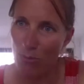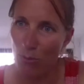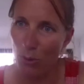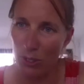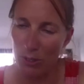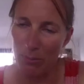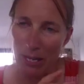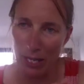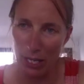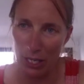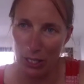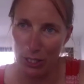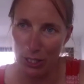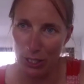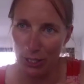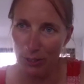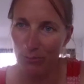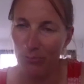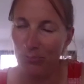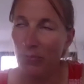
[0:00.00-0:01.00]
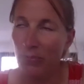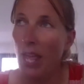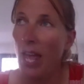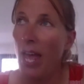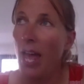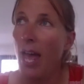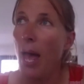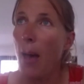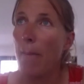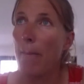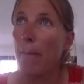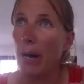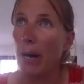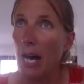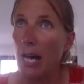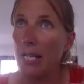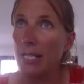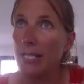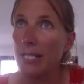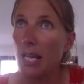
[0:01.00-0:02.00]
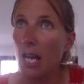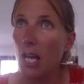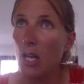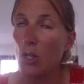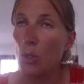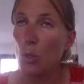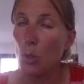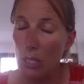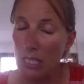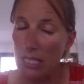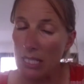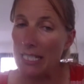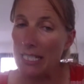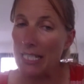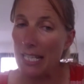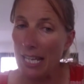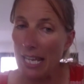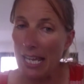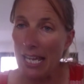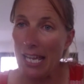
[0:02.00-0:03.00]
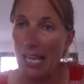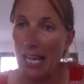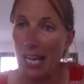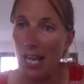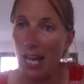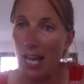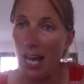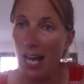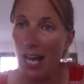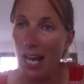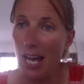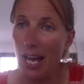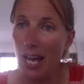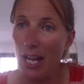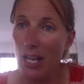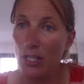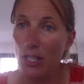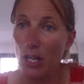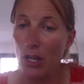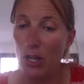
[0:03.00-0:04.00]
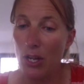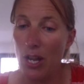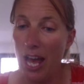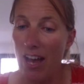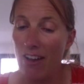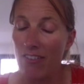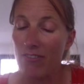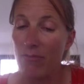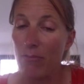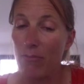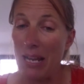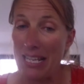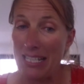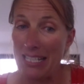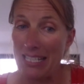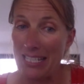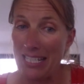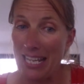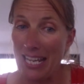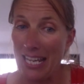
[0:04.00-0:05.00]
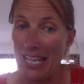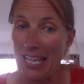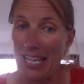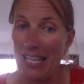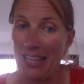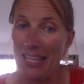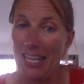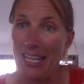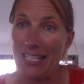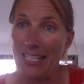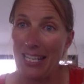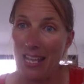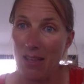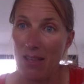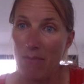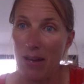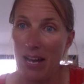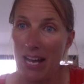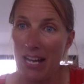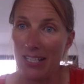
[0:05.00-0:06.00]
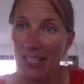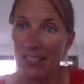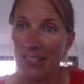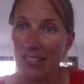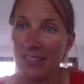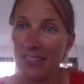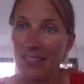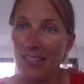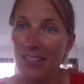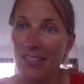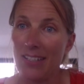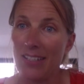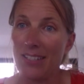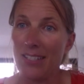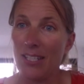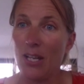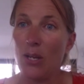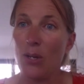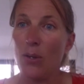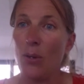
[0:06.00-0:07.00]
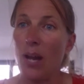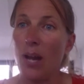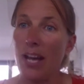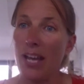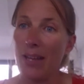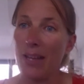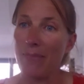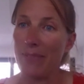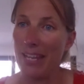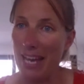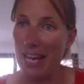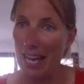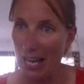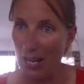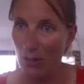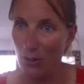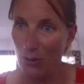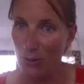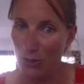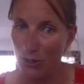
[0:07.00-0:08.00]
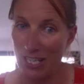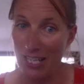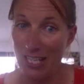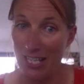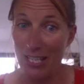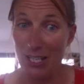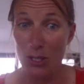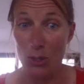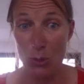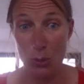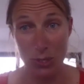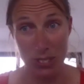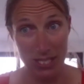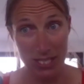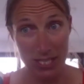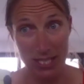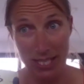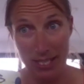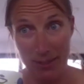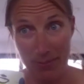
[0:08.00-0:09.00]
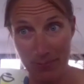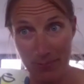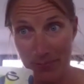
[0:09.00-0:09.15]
was my go-to, but Dorset tea don't have plastic in their tea bags, so I am now drinking Dorset tea.